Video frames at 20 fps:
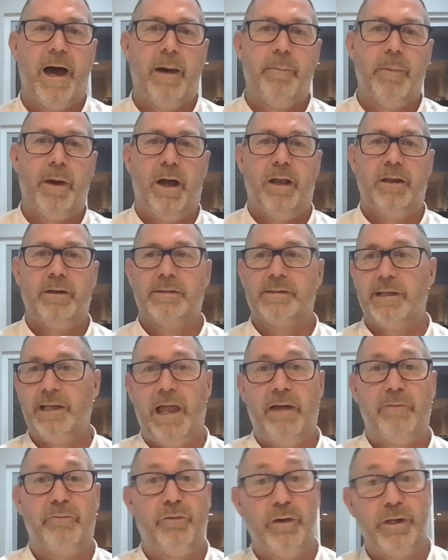um,
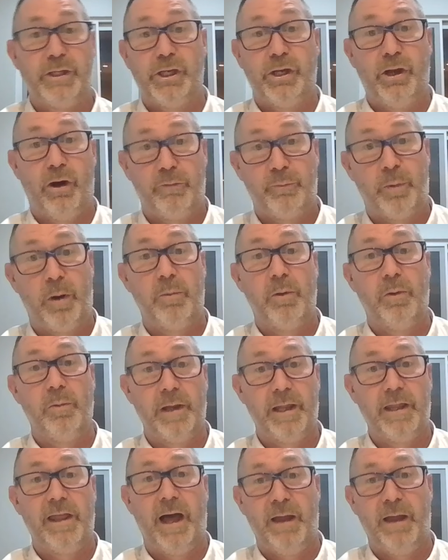and leveraging off
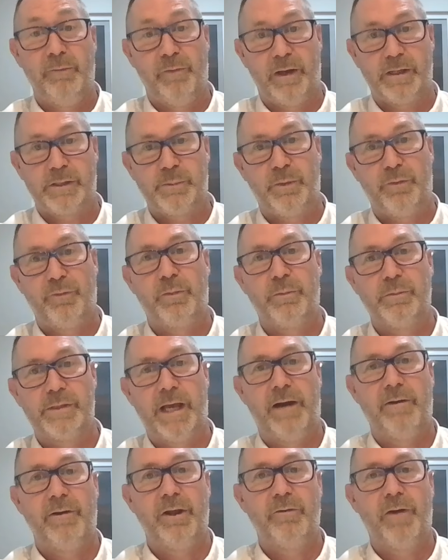probably that
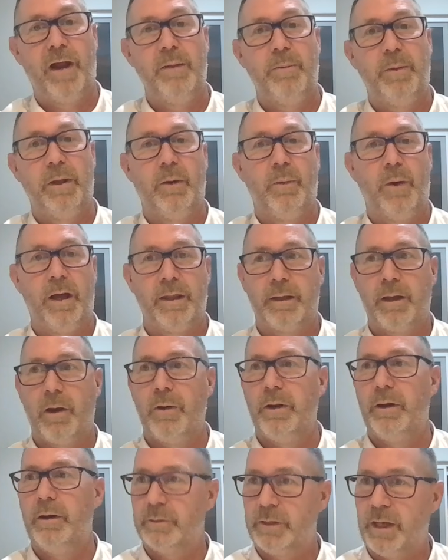investment from Saudi Arabia,
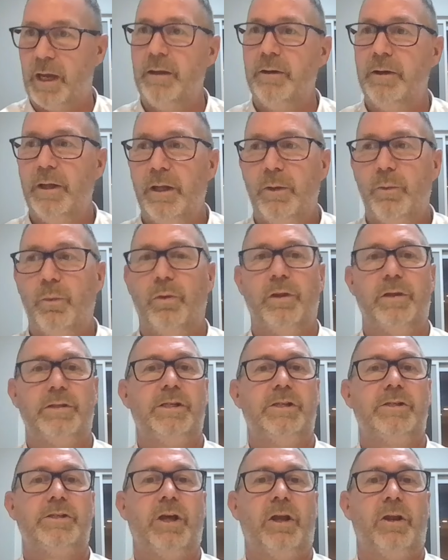where they're going, oh, okay,
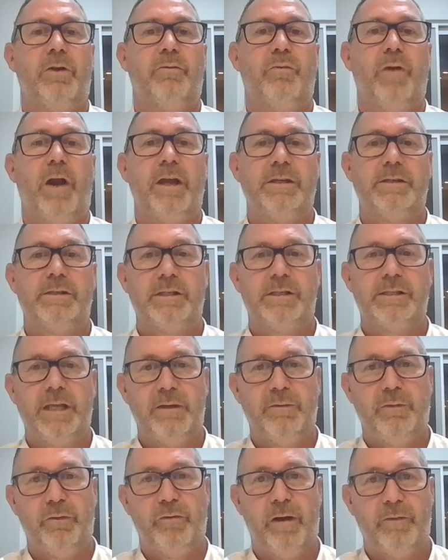well, this is going to
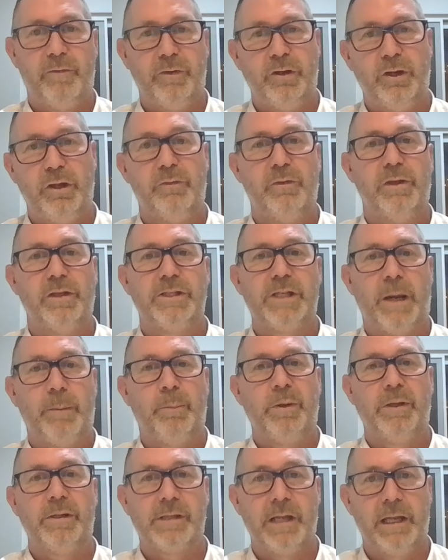raise the T V revenue for
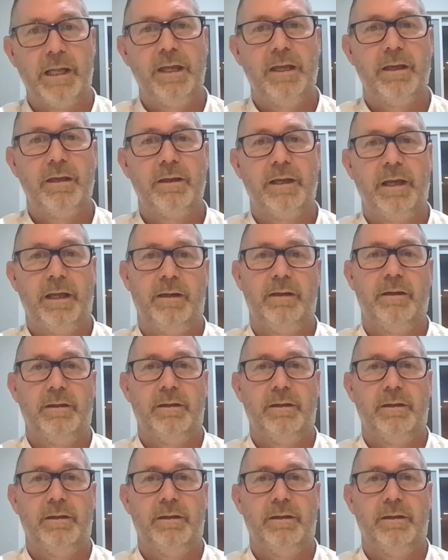the Champions League